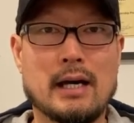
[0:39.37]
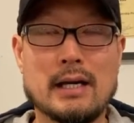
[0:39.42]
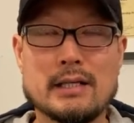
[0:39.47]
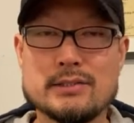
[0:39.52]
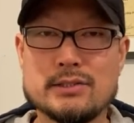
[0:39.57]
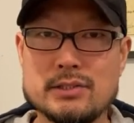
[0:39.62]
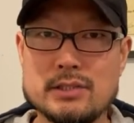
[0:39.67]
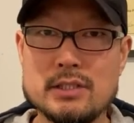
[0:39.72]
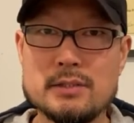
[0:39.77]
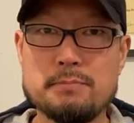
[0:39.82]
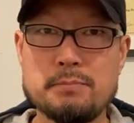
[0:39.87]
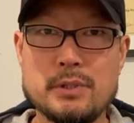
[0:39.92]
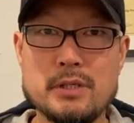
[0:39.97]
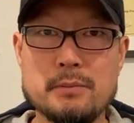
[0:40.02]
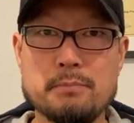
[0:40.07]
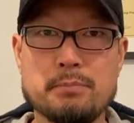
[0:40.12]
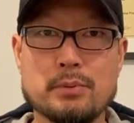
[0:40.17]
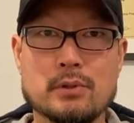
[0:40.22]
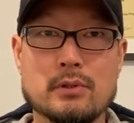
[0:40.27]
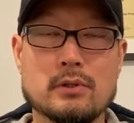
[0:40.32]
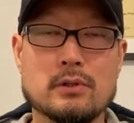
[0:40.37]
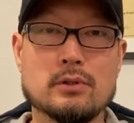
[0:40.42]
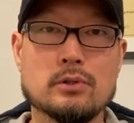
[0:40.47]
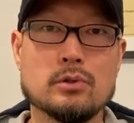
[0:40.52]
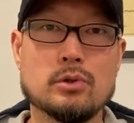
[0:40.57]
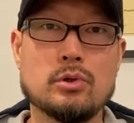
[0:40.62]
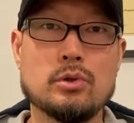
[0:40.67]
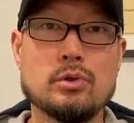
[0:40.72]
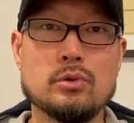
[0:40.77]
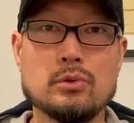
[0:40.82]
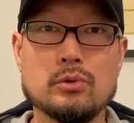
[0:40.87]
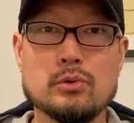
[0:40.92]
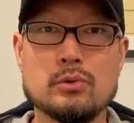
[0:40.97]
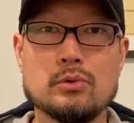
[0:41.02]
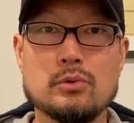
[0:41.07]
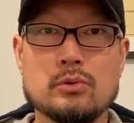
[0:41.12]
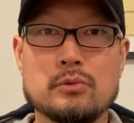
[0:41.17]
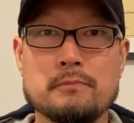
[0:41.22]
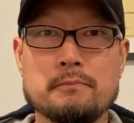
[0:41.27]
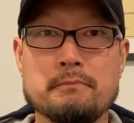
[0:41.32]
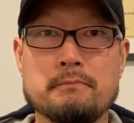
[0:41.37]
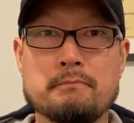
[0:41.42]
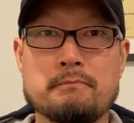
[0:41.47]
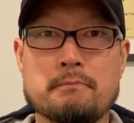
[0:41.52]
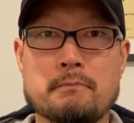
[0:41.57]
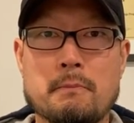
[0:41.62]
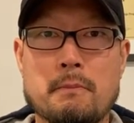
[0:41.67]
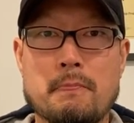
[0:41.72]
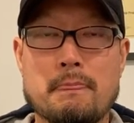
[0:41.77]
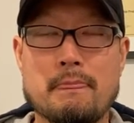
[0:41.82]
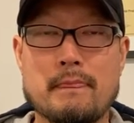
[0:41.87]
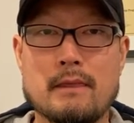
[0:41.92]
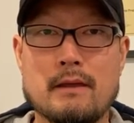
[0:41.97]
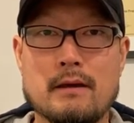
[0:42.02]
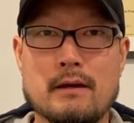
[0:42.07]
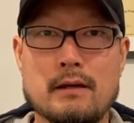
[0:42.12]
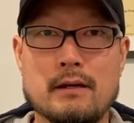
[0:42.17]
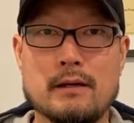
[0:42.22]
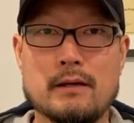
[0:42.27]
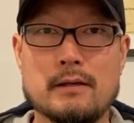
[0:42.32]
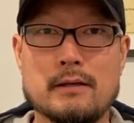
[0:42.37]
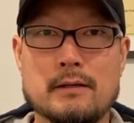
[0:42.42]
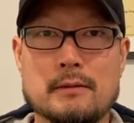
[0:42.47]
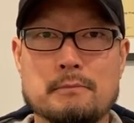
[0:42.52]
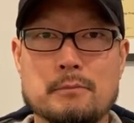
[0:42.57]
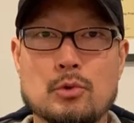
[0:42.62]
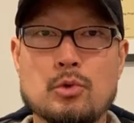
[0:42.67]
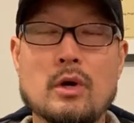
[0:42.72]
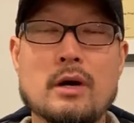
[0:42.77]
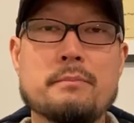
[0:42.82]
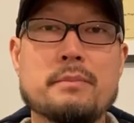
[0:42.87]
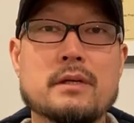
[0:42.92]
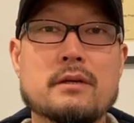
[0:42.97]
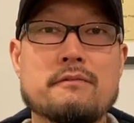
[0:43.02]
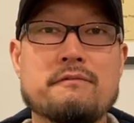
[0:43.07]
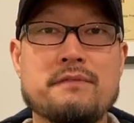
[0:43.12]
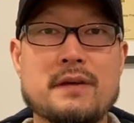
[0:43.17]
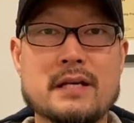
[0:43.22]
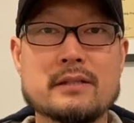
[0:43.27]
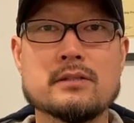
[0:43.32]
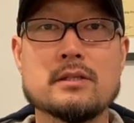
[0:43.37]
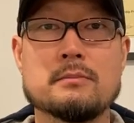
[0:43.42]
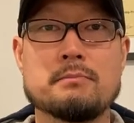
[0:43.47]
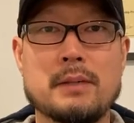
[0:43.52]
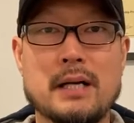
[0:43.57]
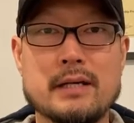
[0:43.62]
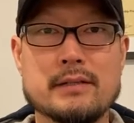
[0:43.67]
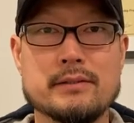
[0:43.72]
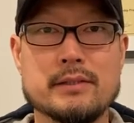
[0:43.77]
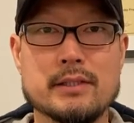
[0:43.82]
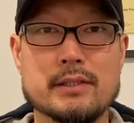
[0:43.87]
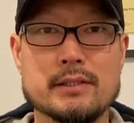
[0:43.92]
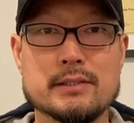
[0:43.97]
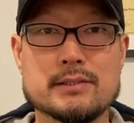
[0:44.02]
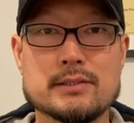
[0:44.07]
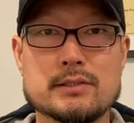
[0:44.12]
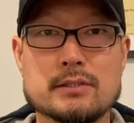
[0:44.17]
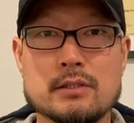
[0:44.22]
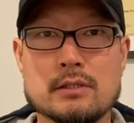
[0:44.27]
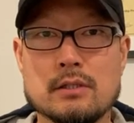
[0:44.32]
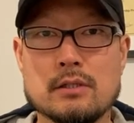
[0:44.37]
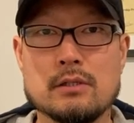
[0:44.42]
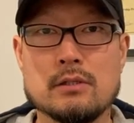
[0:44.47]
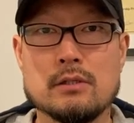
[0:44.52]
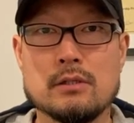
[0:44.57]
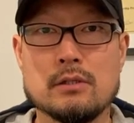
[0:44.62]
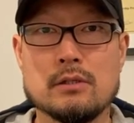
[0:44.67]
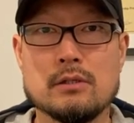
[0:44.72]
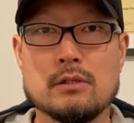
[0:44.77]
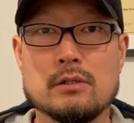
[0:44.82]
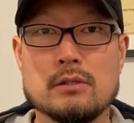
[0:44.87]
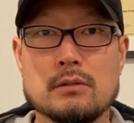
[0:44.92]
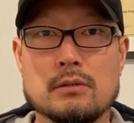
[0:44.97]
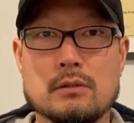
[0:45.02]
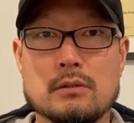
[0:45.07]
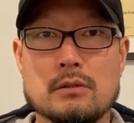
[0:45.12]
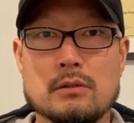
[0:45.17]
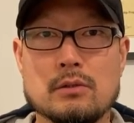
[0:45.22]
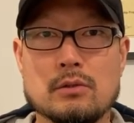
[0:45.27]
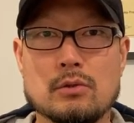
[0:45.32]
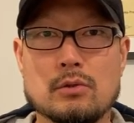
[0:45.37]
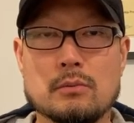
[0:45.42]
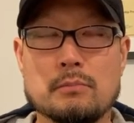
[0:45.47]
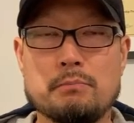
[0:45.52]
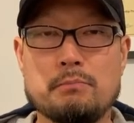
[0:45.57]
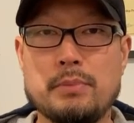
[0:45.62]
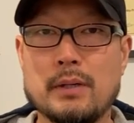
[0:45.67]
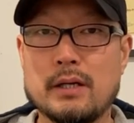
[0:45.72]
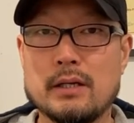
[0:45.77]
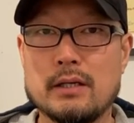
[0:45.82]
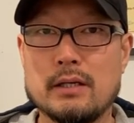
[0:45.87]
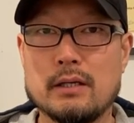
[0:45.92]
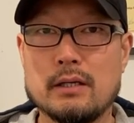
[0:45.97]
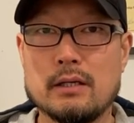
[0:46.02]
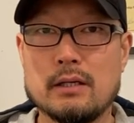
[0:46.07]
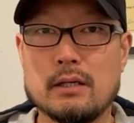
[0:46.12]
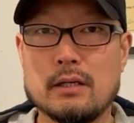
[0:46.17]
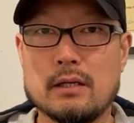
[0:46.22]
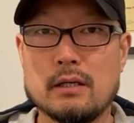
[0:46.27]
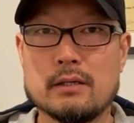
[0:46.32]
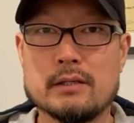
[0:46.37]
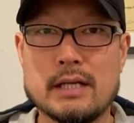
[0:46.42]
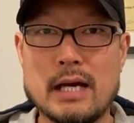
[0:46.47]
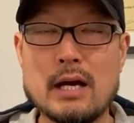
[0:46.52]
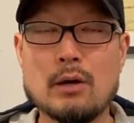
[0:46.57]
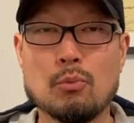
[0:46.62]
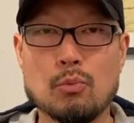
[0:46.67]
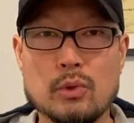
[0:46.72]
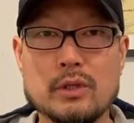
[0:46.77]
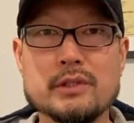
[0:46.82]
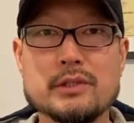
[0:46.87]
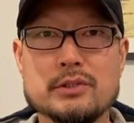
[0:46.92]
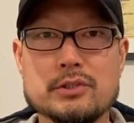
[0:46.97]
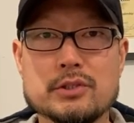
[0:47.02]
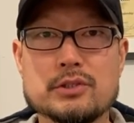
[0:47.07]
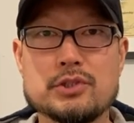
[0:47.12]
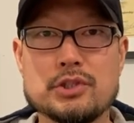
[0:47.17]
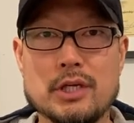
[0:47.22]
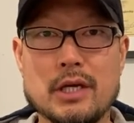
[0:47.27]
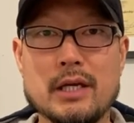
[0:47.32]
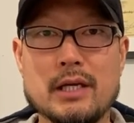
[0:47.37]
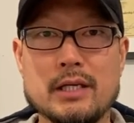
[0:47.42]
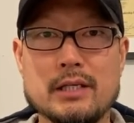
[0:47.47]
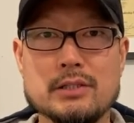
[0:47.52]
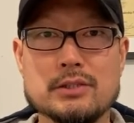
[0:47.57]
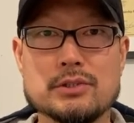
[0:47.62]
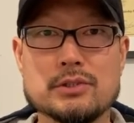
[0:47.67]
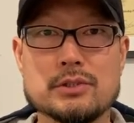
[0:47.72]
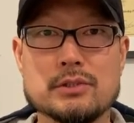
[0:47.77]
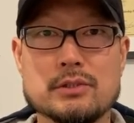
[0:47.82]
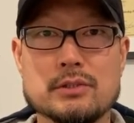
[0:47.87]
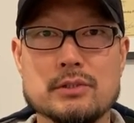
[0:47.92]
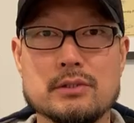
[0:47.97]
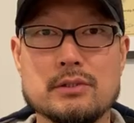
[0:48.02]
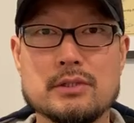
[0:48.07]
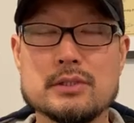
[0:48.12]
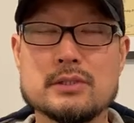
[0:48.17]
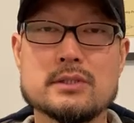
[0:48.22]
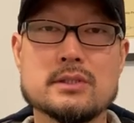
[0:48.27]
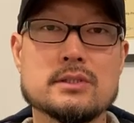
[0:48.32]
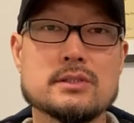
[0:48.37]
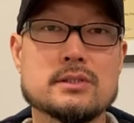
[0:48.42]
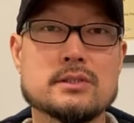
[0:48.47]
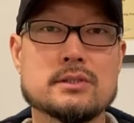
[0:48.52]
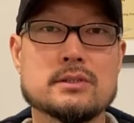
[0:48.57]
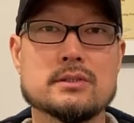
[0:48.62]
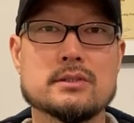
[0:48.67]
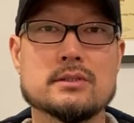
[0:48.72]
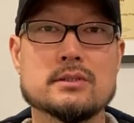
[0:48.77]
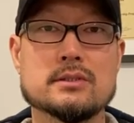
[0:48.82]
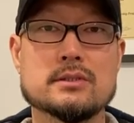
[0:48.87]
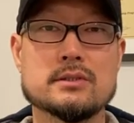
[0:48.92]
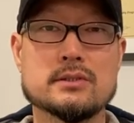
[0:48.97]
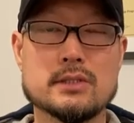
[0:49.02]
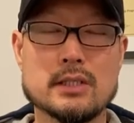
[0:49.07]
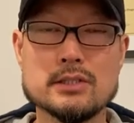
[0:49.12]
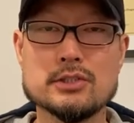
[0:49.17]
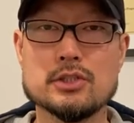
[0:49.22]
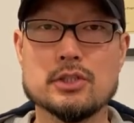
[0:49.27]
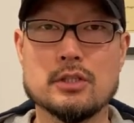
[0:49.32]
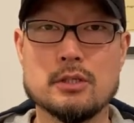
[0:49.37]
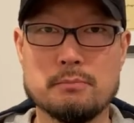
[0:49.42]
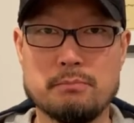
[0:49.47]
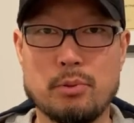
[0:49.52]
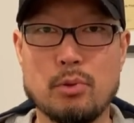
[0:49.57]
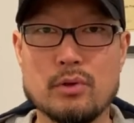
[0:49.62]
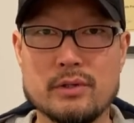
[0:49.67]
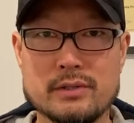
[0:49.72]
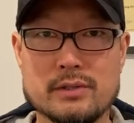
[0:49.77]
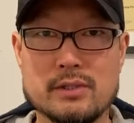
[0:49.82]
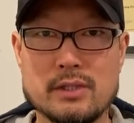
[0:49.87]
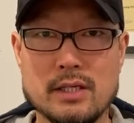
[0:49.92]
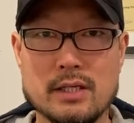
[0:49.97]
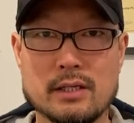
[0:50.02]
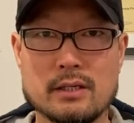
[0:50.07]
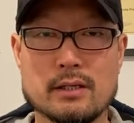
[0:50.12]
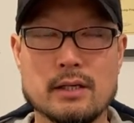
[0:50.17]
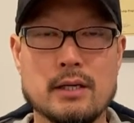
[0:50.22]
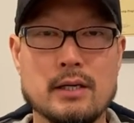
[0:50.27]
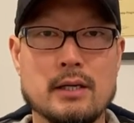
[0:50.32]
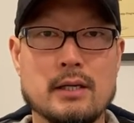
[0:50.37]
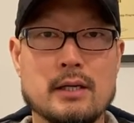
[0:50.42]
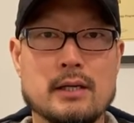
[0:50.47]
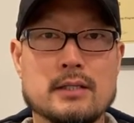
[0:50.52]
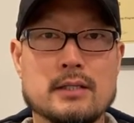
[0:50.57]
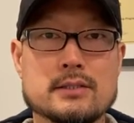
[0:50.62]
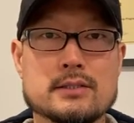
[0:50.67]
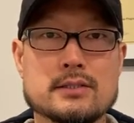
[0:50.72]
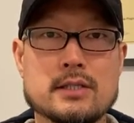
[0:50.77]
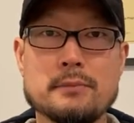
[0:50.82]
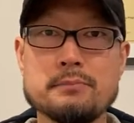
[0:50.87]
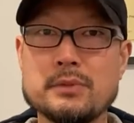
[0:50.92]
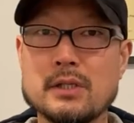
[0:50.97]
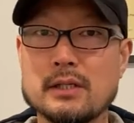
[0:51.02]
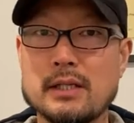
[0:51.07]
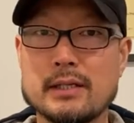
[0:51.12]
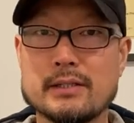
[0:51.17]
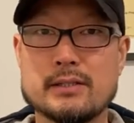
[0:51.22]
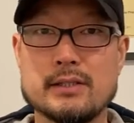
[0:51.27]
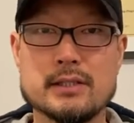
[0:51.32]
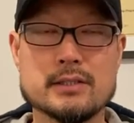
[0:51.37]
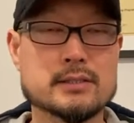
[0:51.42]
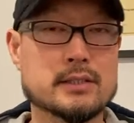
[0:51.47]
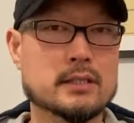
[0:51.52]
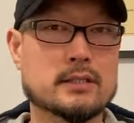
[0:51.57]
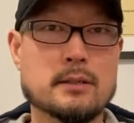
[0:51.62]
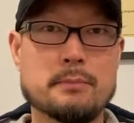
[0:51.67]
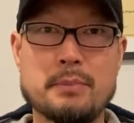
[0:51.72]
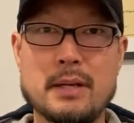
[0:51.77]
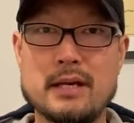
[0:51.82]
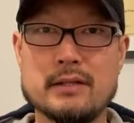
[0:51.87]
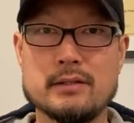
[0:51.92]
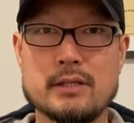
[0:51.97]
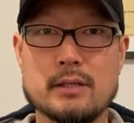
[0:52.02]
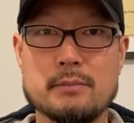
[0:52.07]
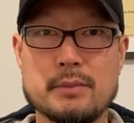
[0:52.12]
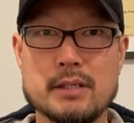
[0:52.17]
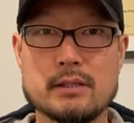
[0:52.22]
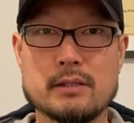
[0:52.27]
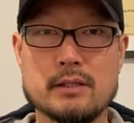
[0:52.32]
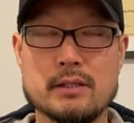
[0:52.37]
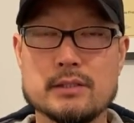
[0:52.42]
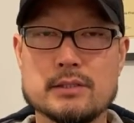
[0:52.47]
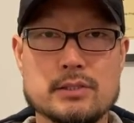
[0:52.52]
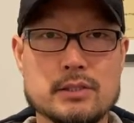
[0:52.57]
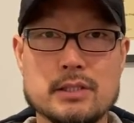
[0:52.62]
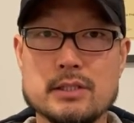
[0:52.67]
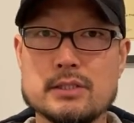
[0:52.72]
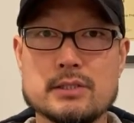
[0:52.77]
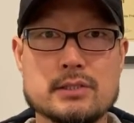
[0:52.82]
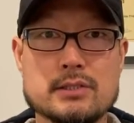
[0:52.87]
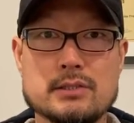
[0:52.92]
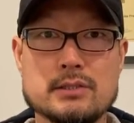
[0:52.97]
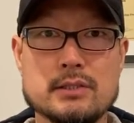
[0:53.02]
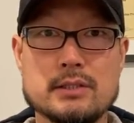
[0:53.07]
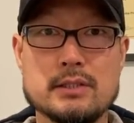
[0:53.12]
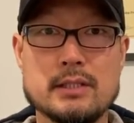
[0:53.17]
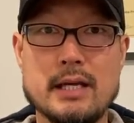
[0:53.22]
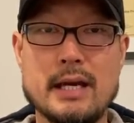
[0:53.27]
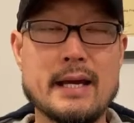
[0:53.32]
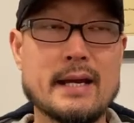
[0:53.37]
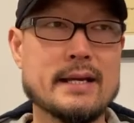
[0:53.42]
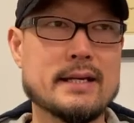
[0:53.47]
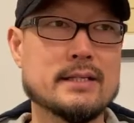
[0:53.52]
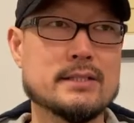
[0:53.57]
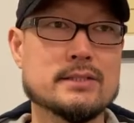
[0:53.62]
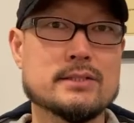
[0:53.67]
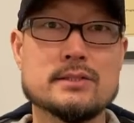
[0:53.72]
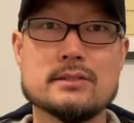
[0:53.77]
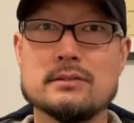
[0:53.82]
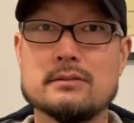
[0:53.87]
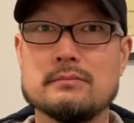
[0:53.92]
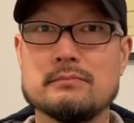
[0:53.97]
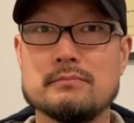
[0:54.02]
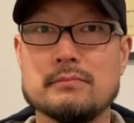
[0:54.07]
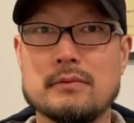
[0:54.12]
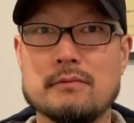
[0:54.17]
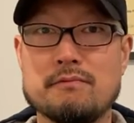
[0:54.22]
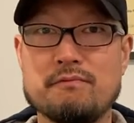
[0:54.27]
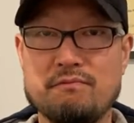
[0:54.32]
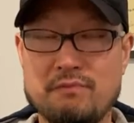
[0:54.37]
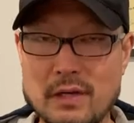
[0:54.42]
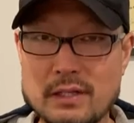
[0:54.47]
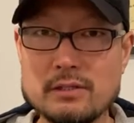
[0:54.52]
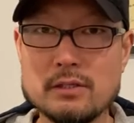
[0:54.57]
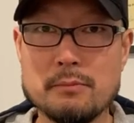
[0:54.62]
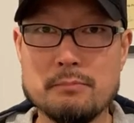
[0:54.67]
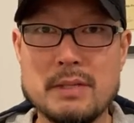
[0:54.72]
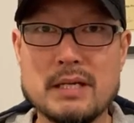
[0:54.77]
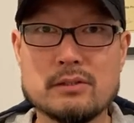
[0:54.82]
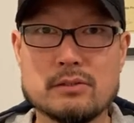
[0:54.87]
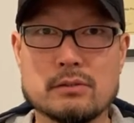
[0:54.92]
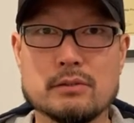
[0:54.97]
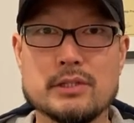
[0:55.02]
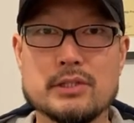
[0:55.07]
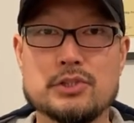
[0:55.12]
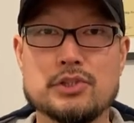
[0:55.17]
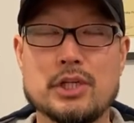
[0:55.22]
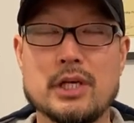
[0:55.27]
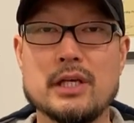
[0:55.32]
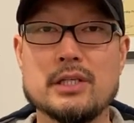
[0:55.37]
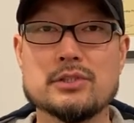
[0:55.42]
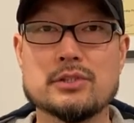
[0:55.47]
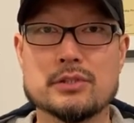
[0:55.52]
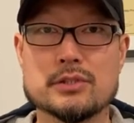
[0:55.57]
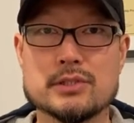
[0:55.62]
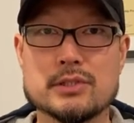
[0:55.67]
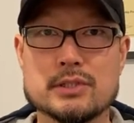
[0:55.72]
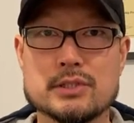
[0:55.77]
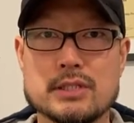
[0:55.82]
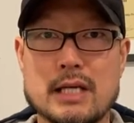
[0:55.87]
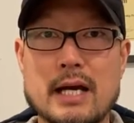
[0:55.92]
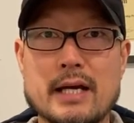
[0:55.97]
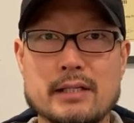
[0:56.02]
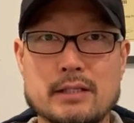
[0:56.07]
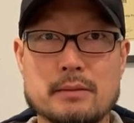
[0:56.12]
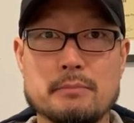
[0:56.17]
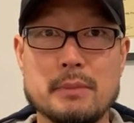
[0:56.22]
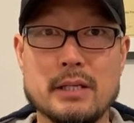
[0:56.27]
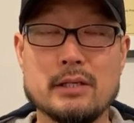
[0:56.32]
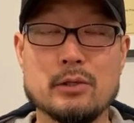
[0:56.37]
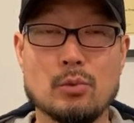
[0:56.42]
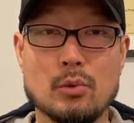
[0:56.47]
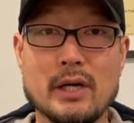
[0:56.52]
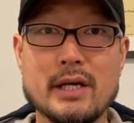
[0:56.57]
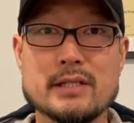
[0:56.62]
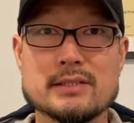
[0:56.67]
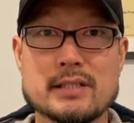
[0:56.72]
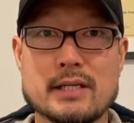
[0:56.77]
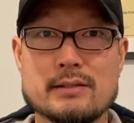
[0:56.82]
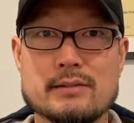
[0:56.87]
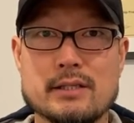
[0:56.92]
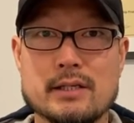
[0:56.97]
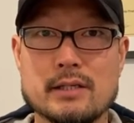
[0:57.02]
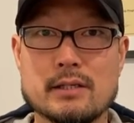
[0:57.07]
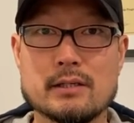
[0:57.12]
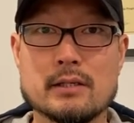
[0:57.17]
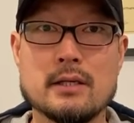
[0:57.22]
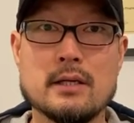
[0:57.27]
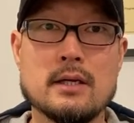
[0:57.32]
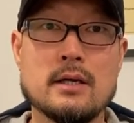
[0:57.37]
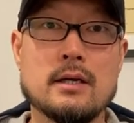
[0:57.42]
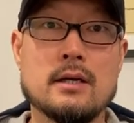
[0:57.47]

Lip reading: I see people who have been affected by this, but are not willing to change. This is such an important thing. Something like this, like the pandemic, it has fundamentally changed our society in many ways, I think.